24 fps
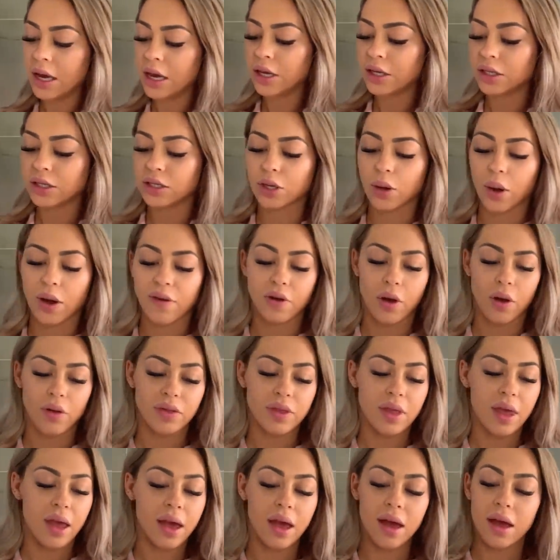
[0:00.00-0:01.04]
So I've got
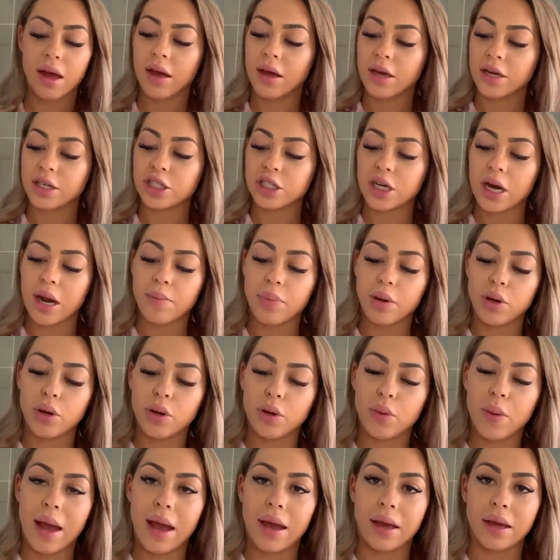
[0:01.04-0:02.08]
their
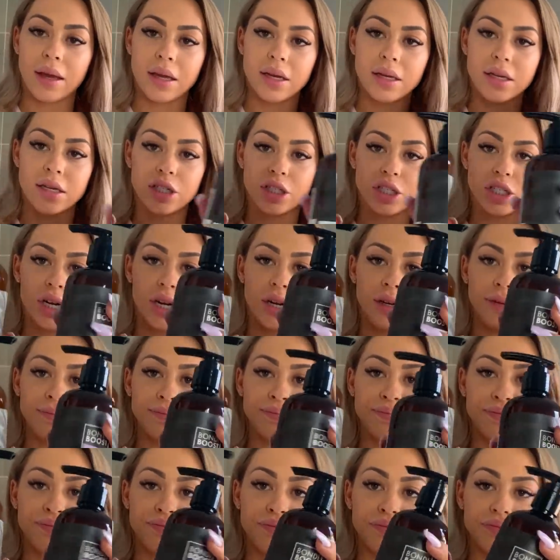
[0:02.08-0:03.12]
shampoo and conditioner.
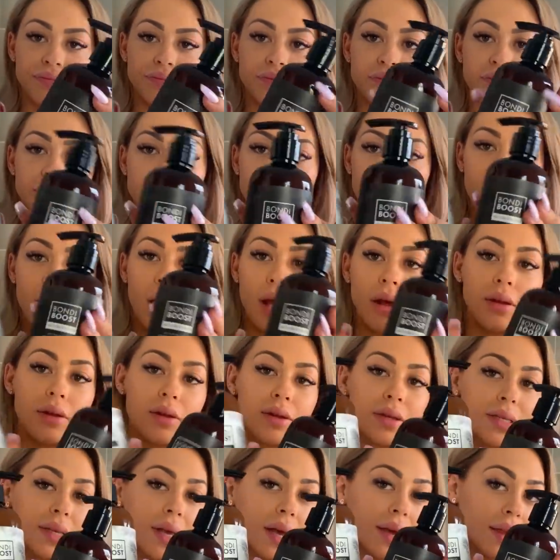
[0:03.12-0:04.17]

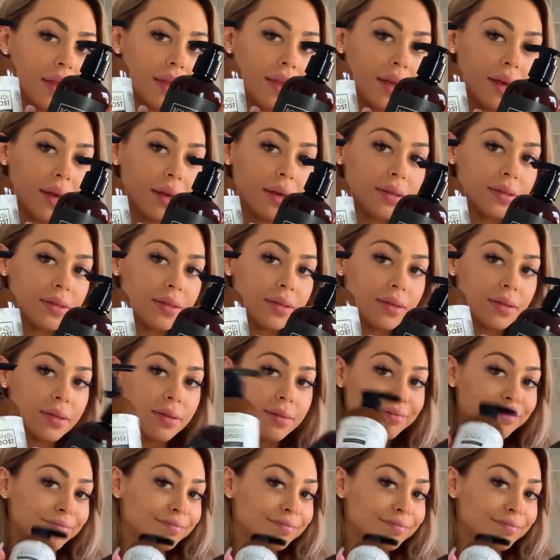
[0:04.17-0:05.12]
Looks like this.